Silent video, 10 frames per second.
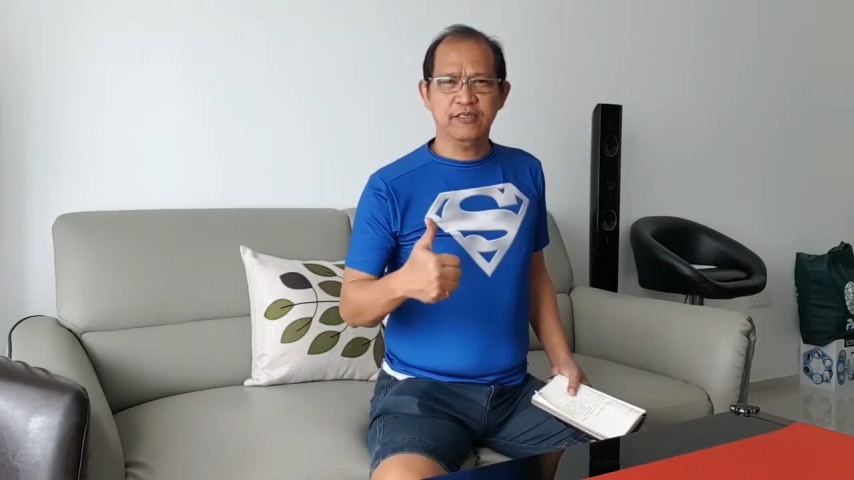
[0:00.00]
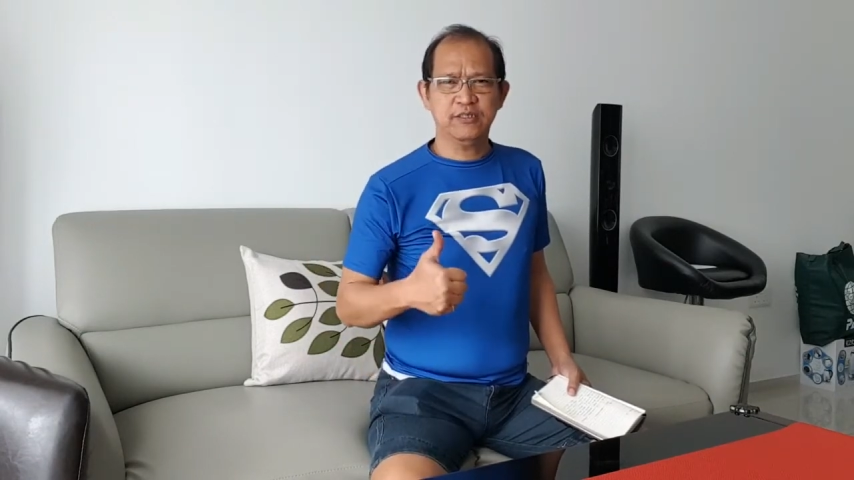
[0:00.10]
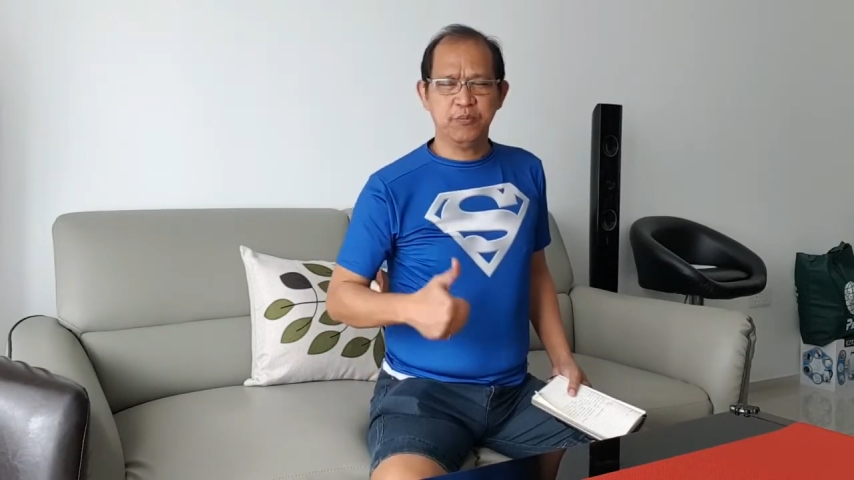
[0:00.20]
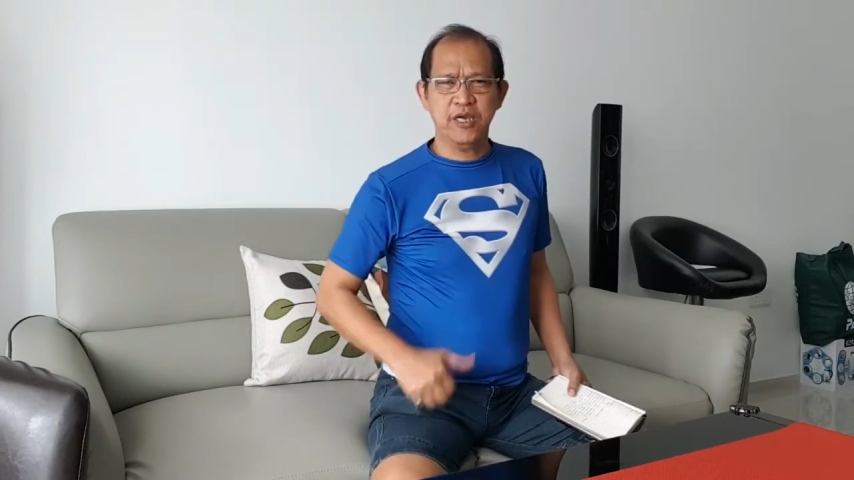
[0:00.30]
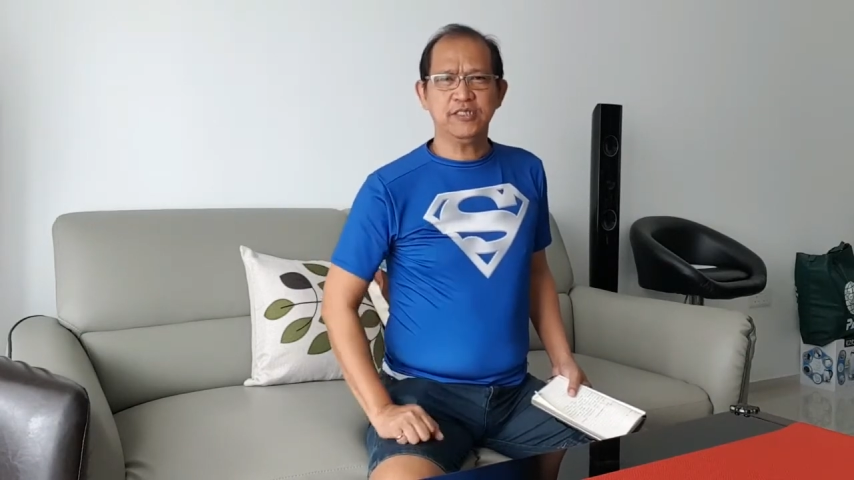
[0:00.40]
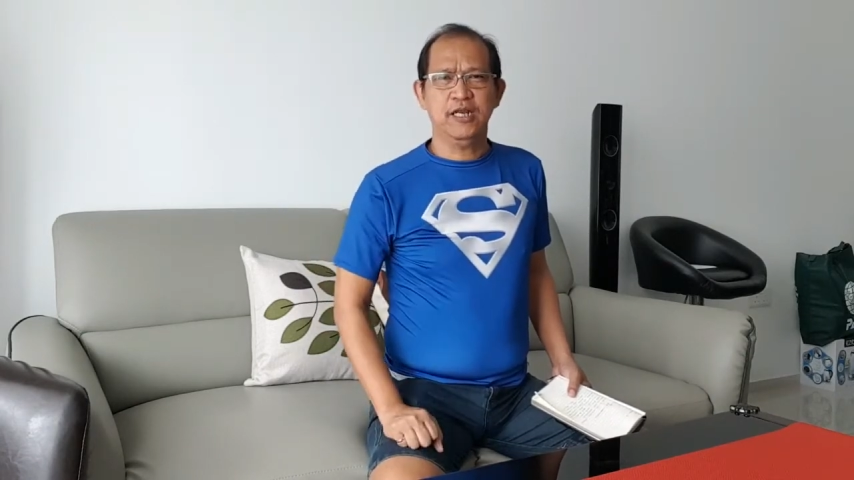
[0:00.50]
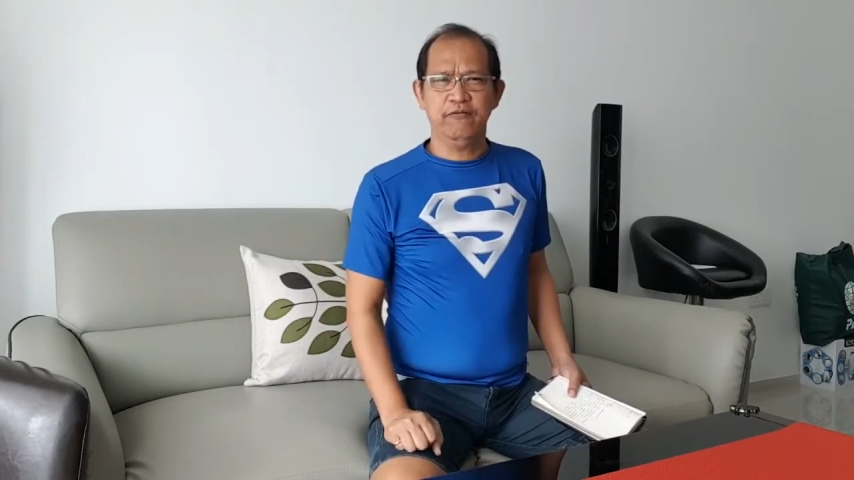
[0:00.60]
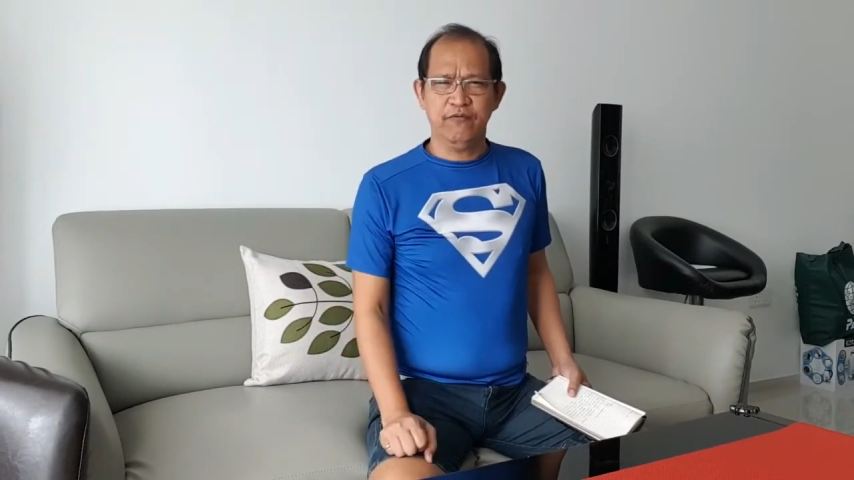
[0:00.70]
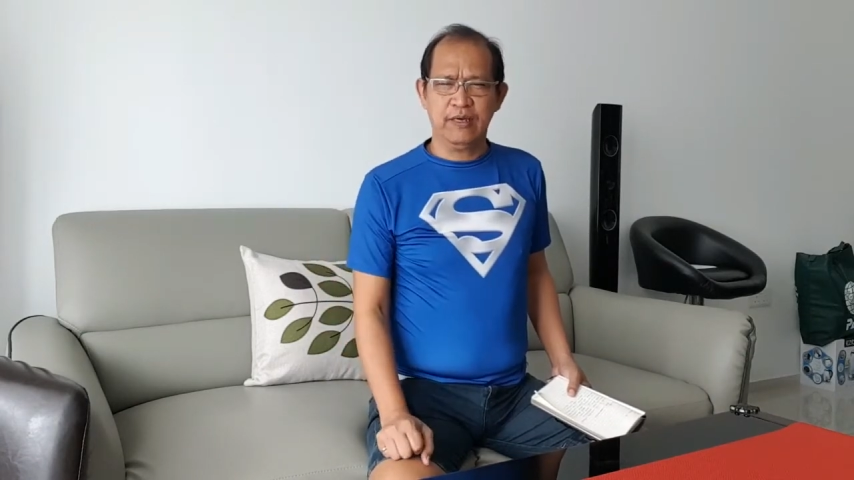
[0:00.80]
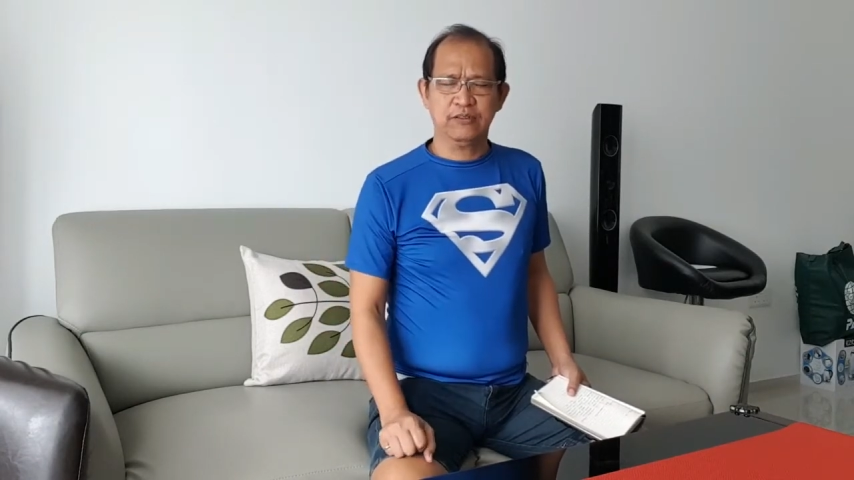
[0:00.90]
special
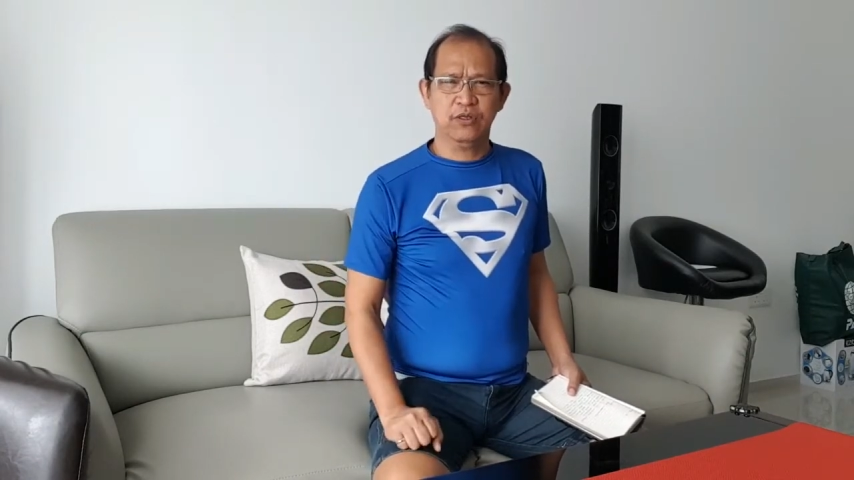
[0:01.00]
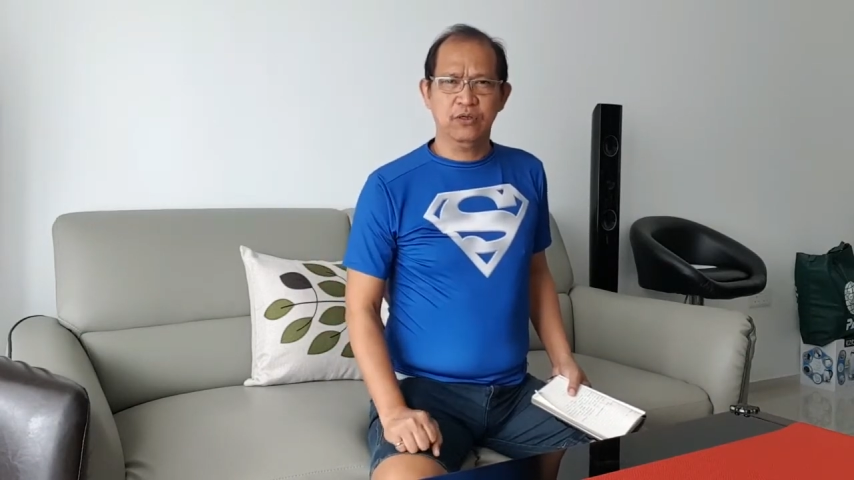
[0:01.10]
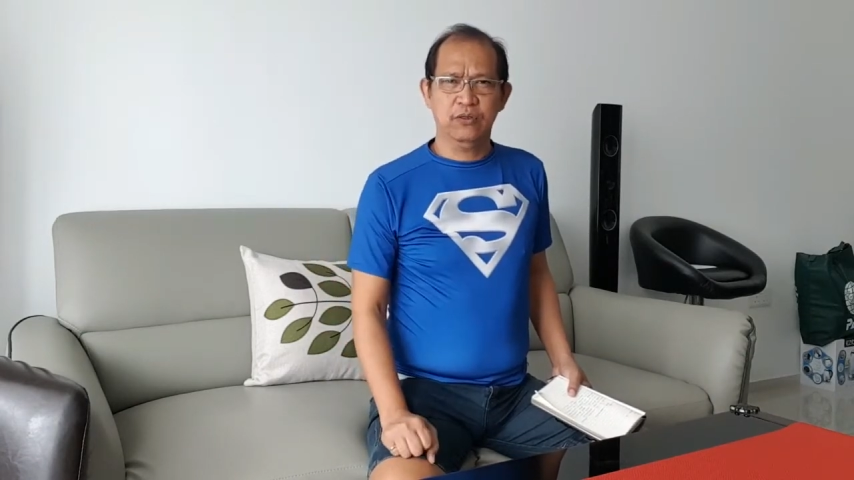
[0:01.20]
effect to